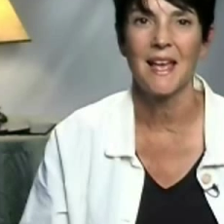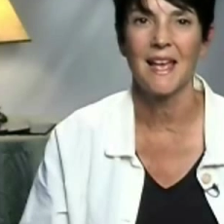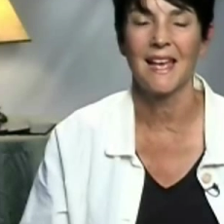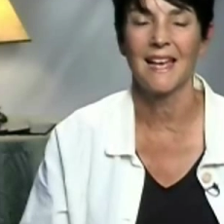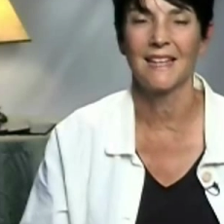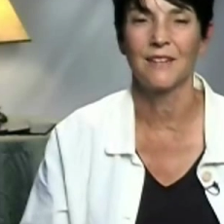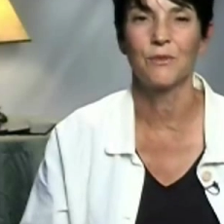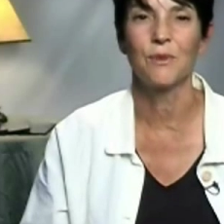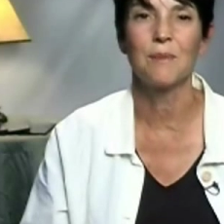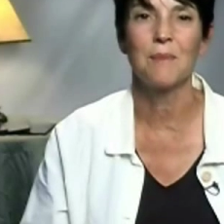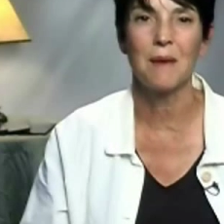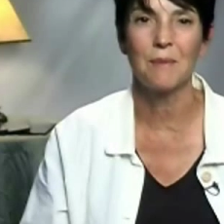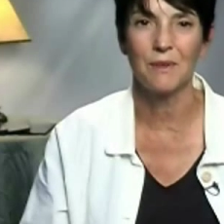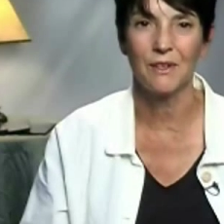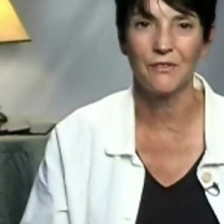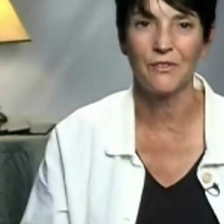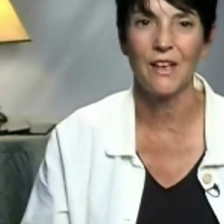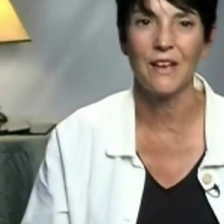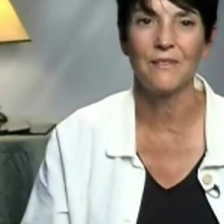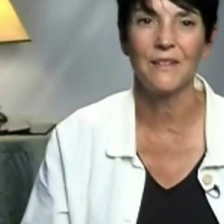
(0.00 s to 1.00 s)
And remember,
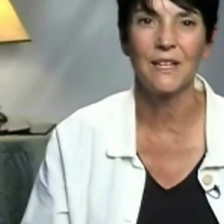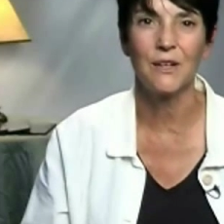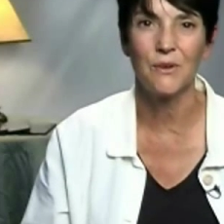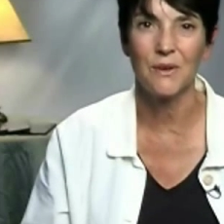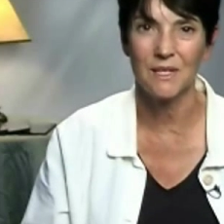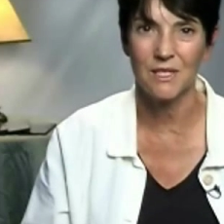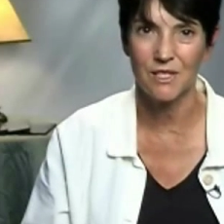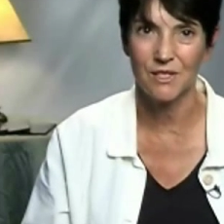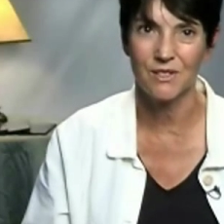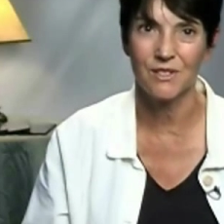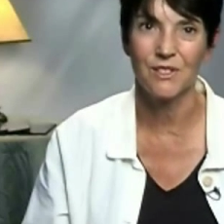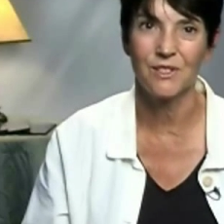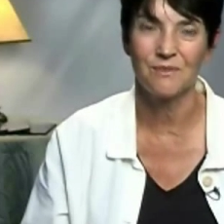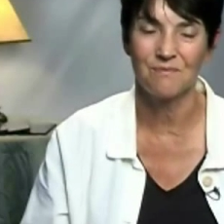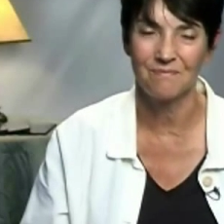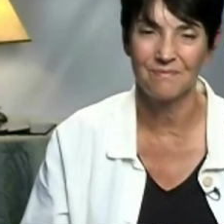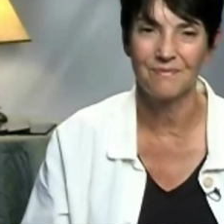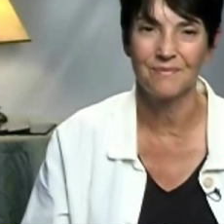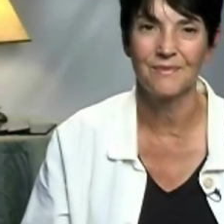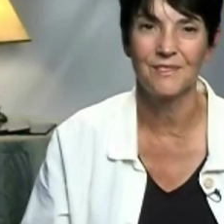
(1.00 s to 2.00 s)
if you have any questions,
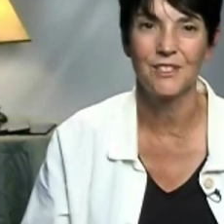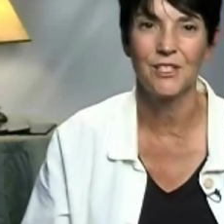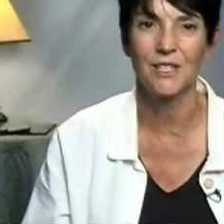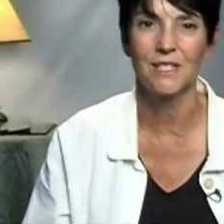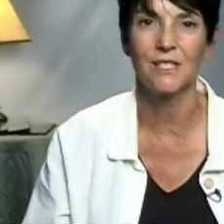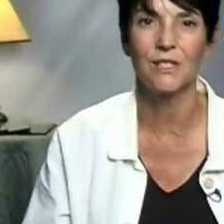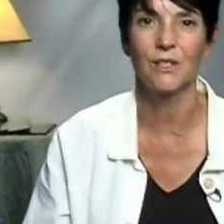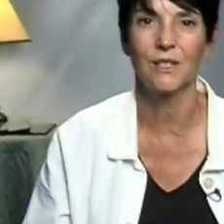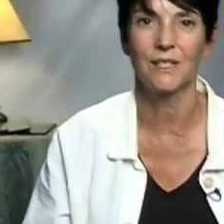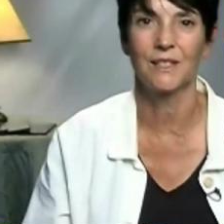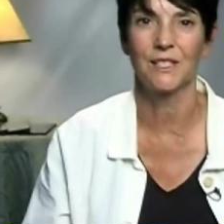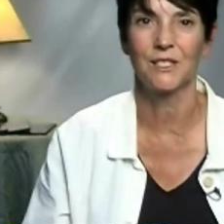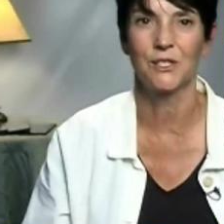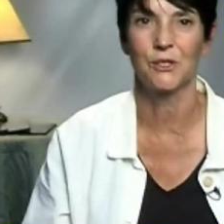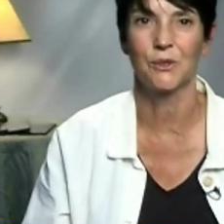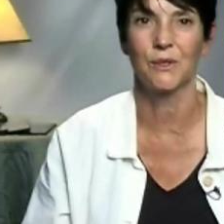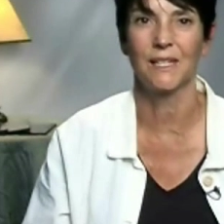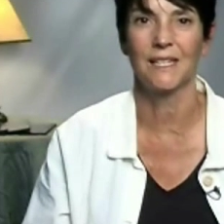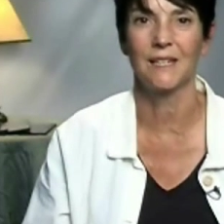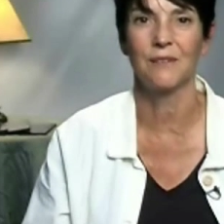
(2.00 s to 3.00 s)
just look at the
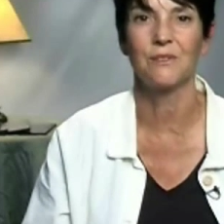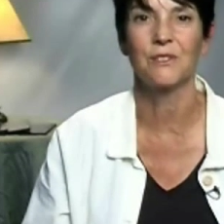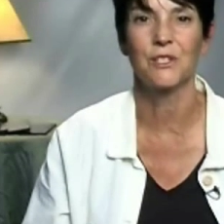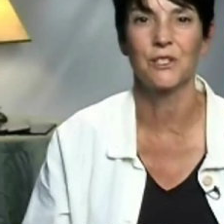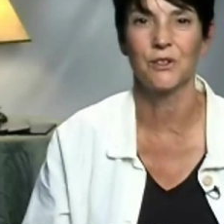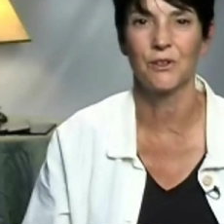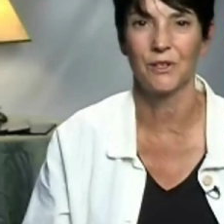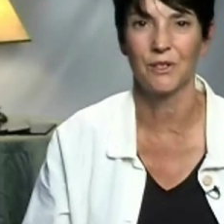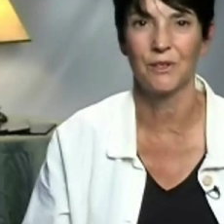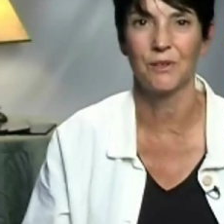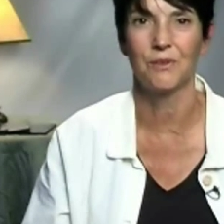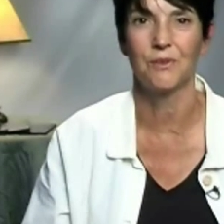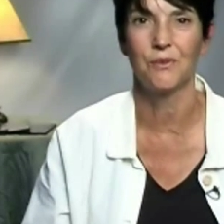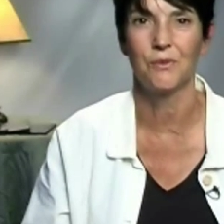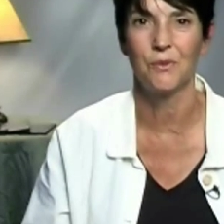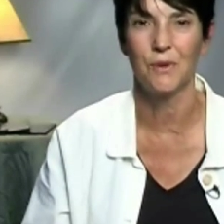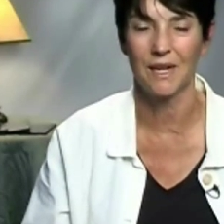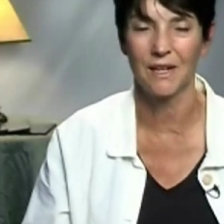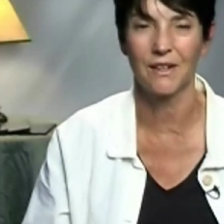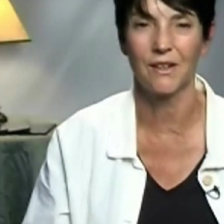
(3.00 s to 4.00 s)
screen. It will show you
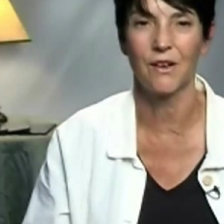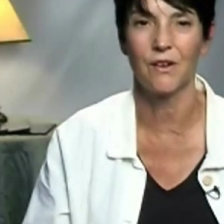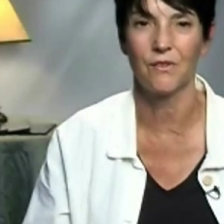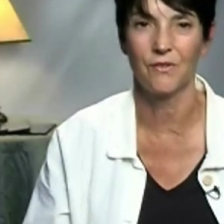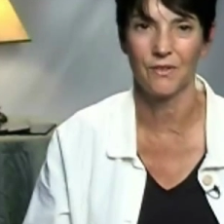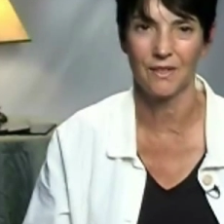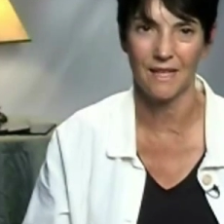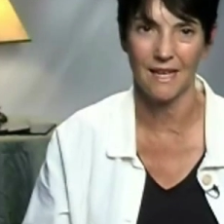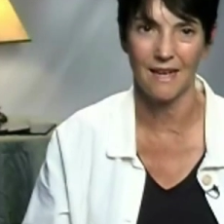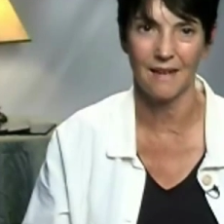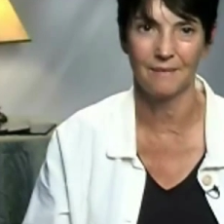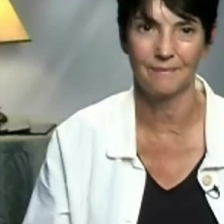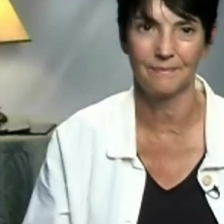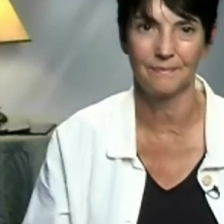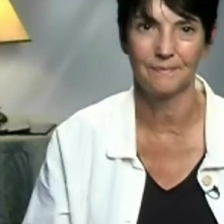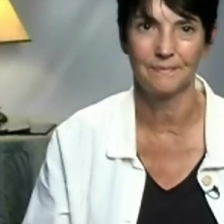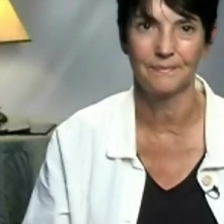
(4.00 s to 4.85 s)
where to go for that.